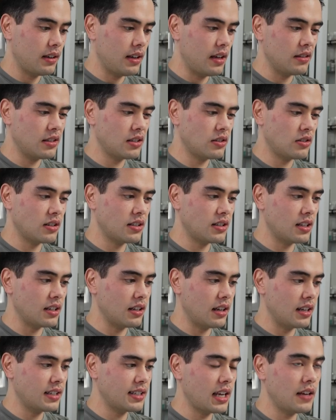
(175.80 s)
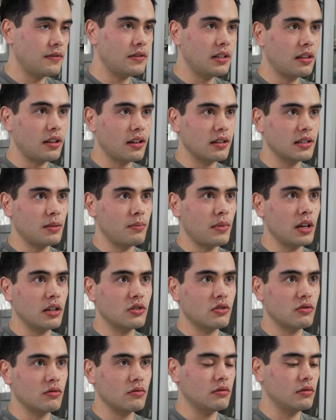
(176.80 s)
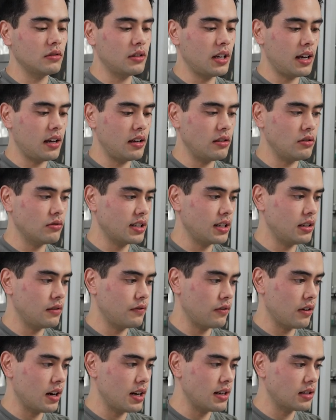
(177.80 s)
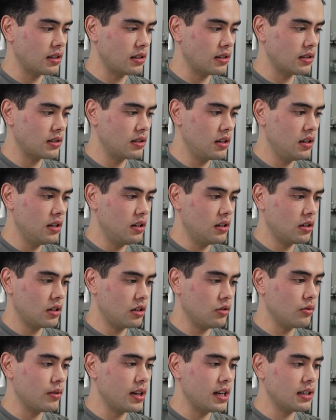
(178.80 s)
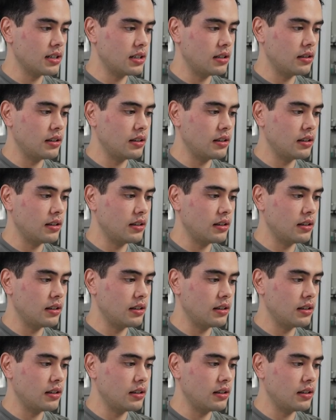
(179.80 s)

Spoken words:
And this is just a safety thing to make sure that your seed phrase is correct,